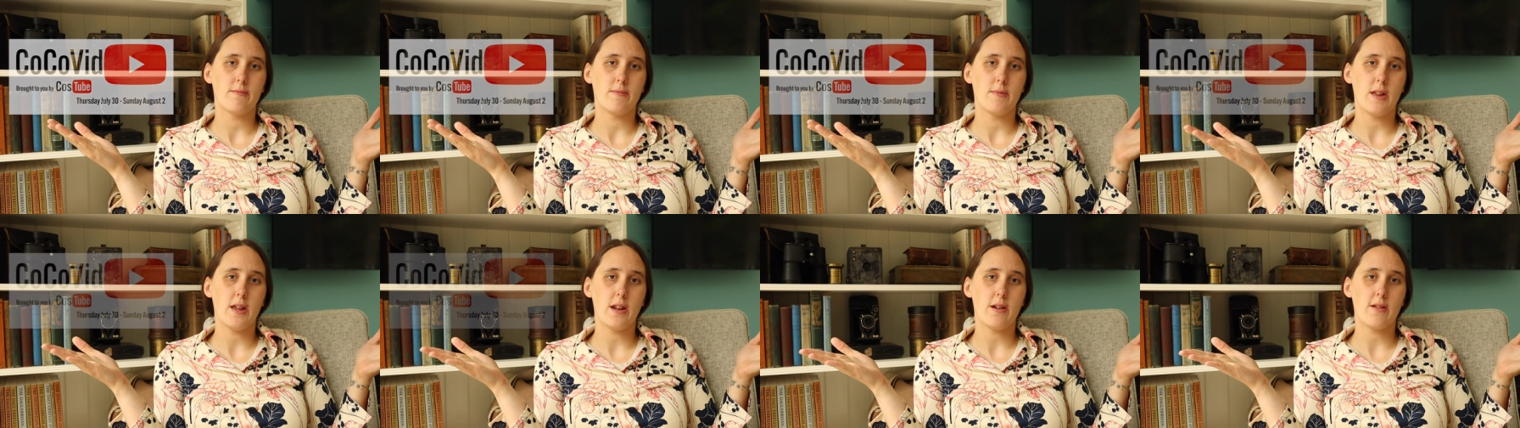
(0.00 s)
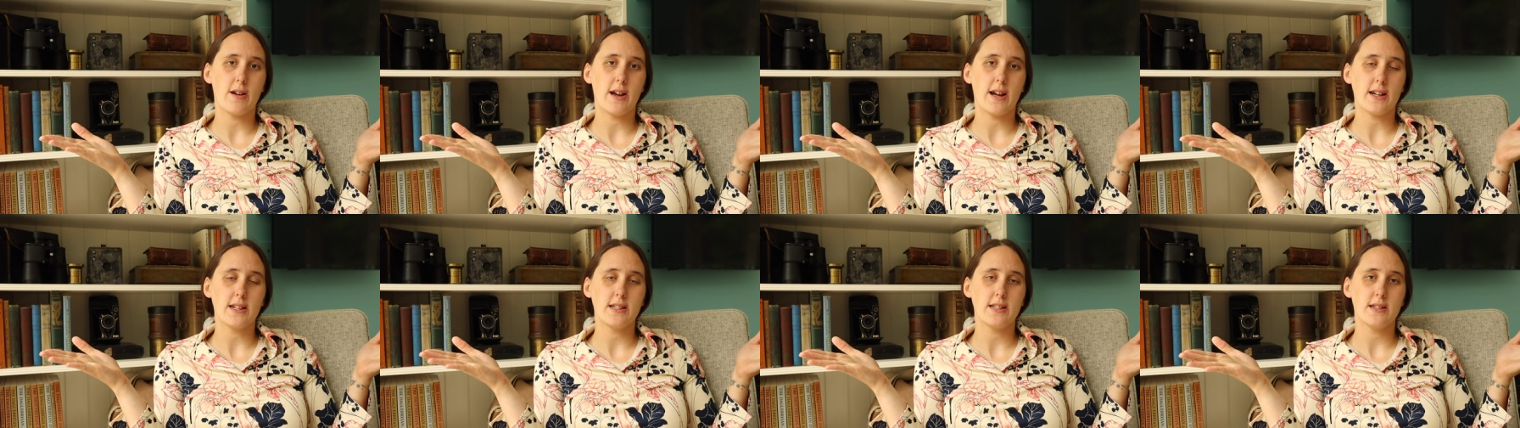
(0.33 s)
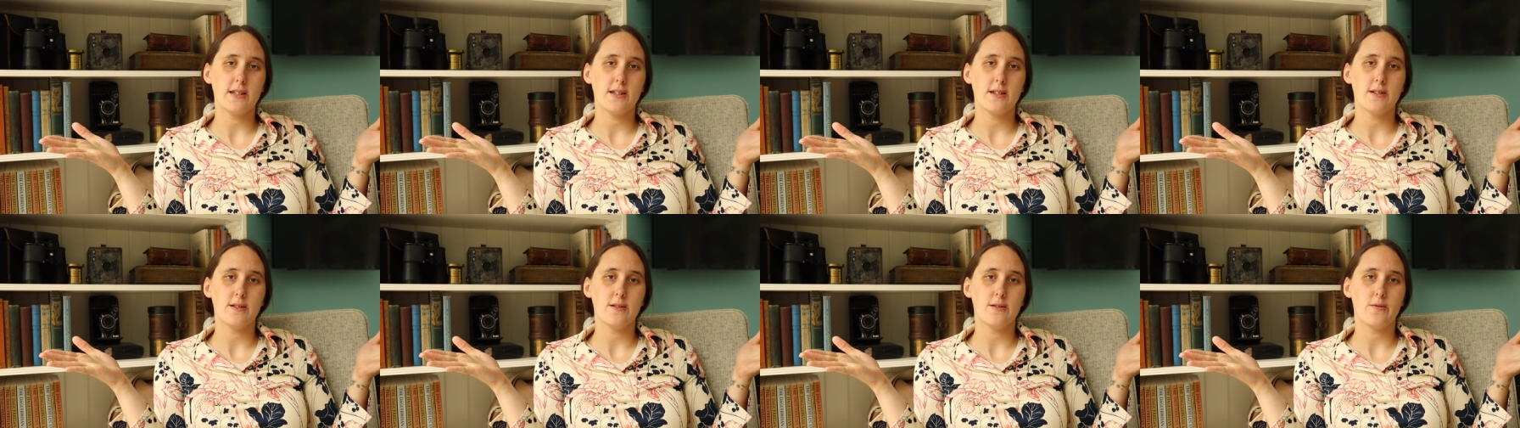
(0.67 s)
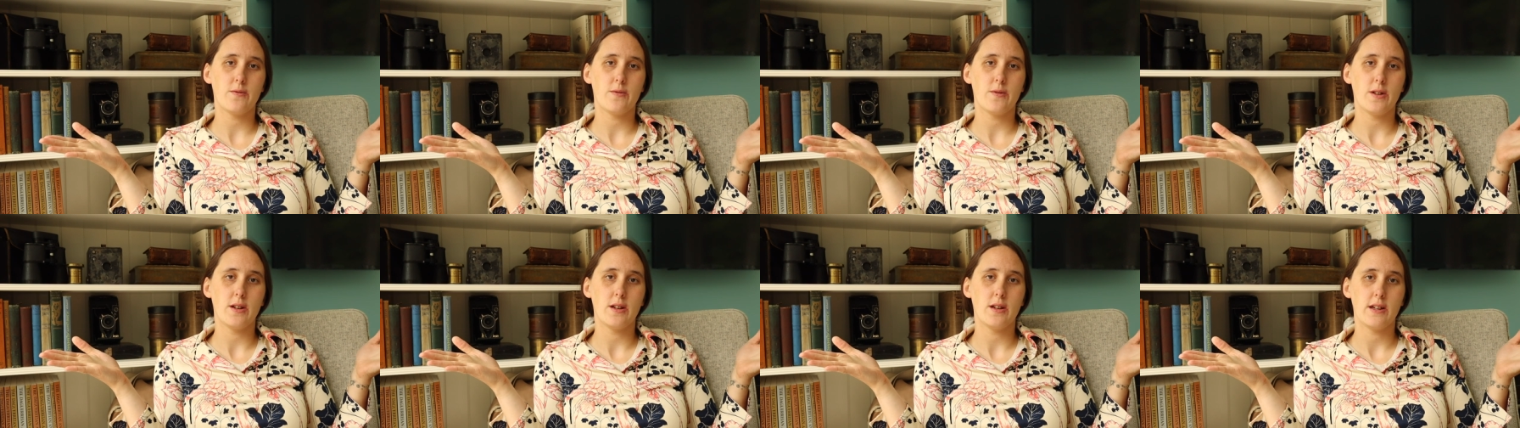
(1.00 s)

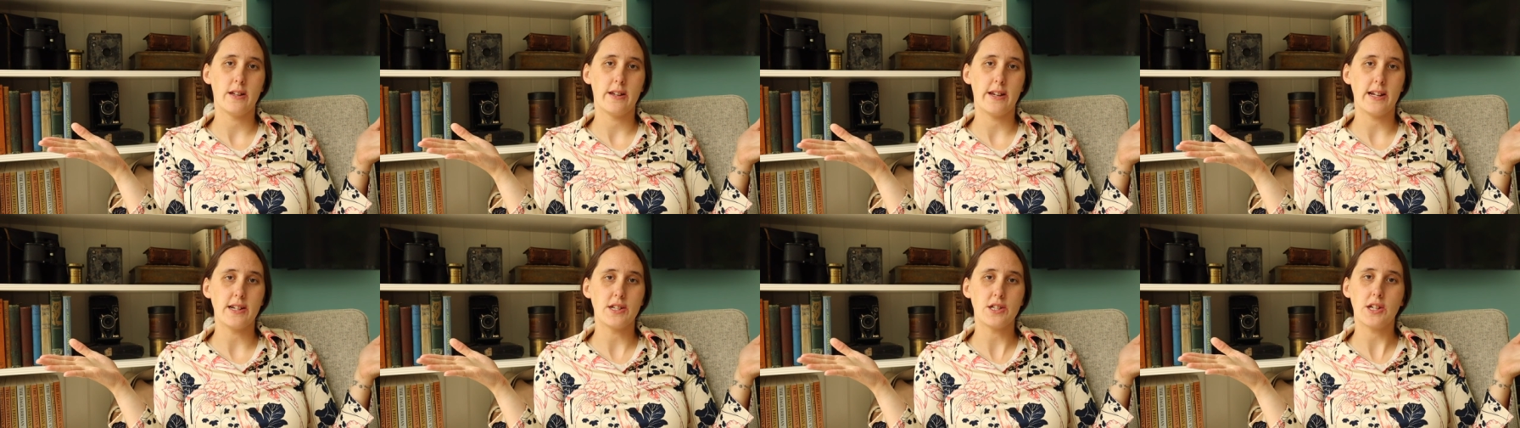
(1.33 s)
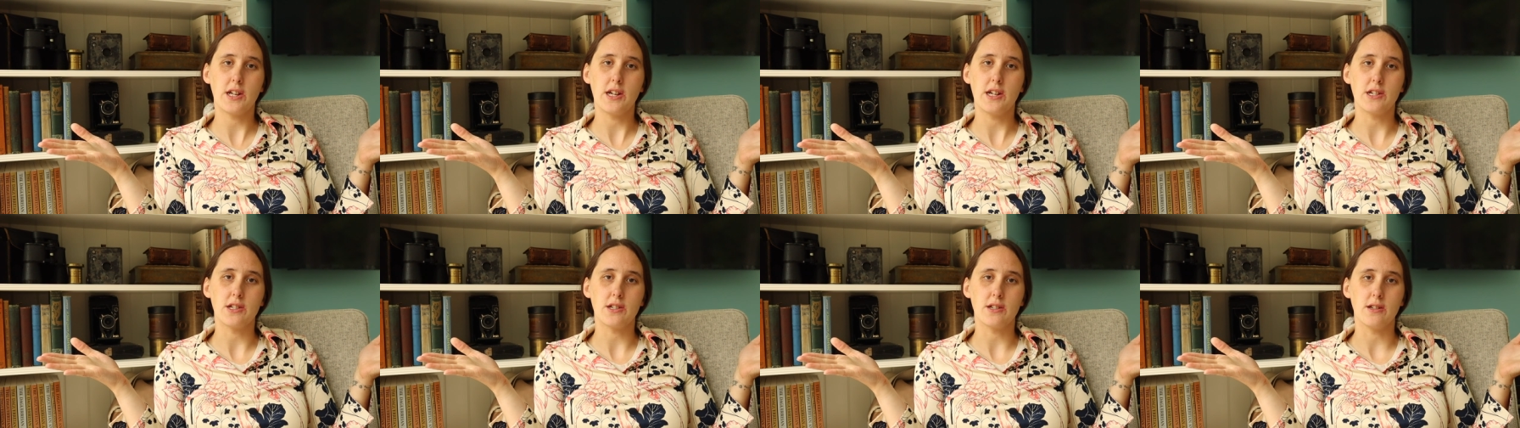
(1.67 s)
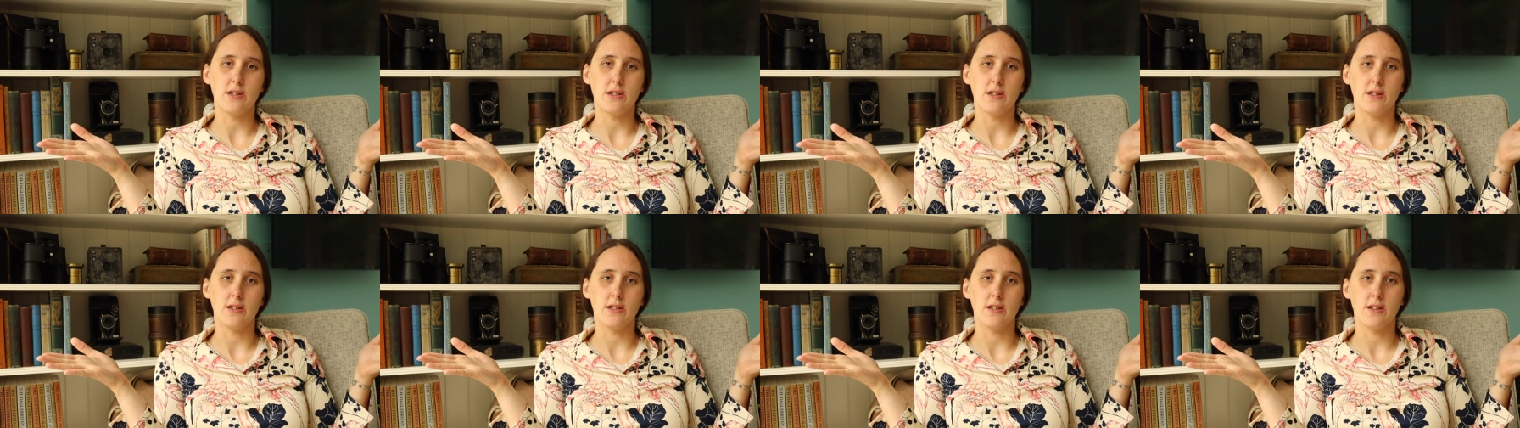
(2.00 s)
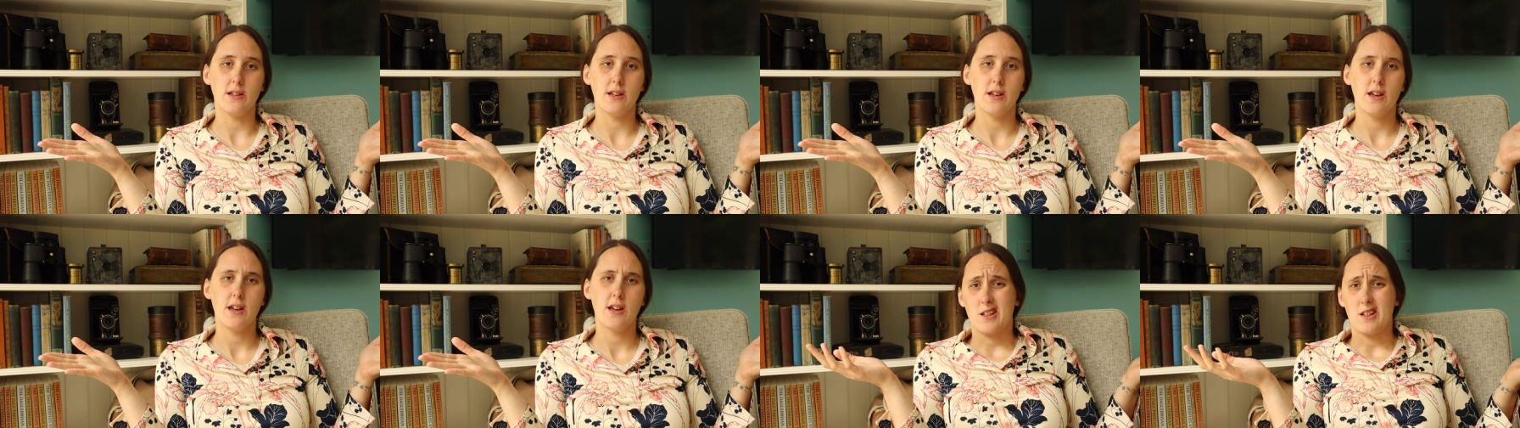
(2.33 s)
interactive and educational